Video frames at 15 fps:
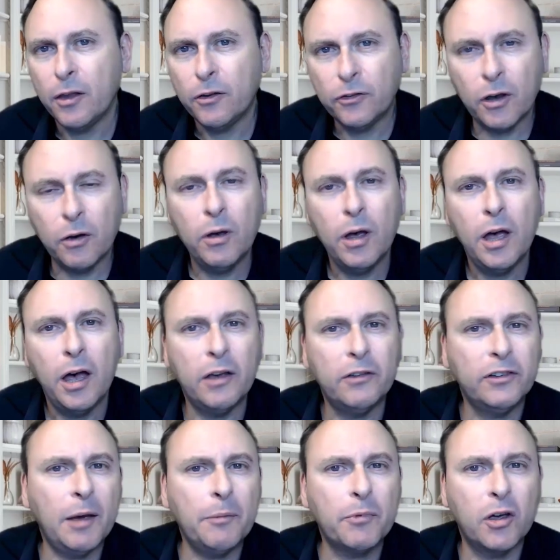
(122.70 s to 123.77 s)
So her
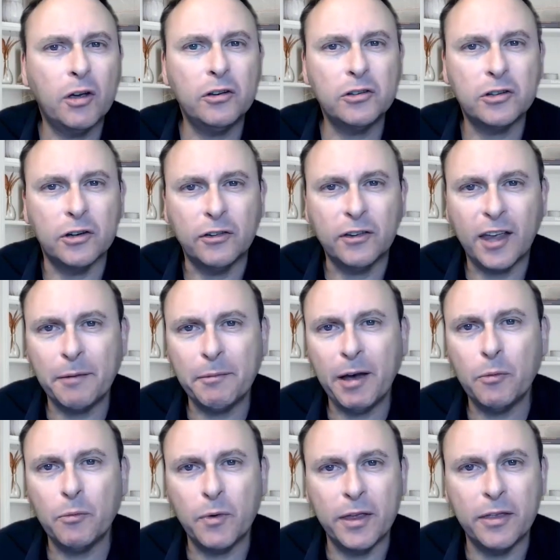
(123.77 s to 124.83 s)
subconscious came
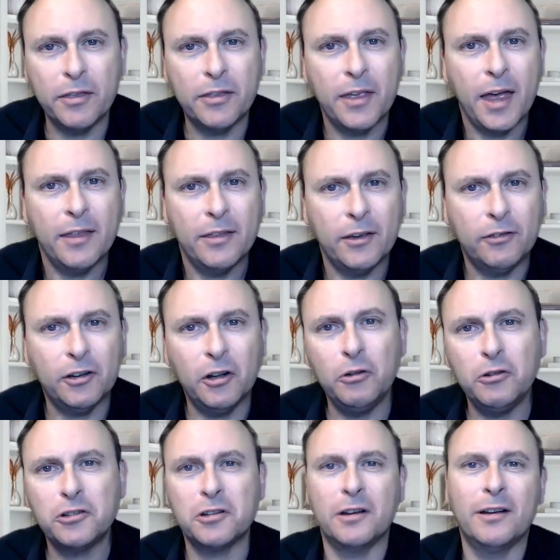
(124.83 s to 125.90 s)
up with the
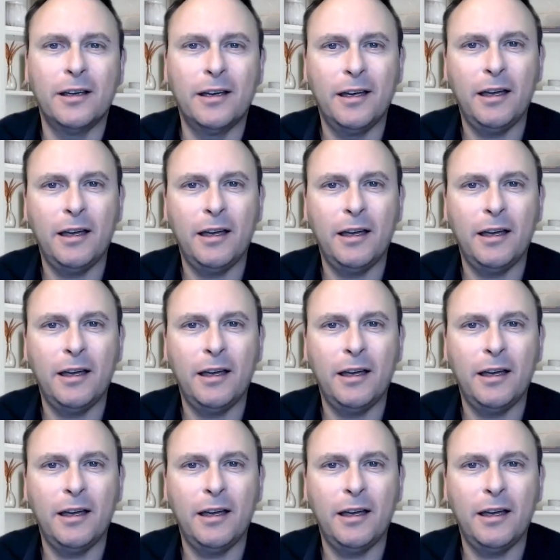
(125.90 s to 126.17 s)
solution.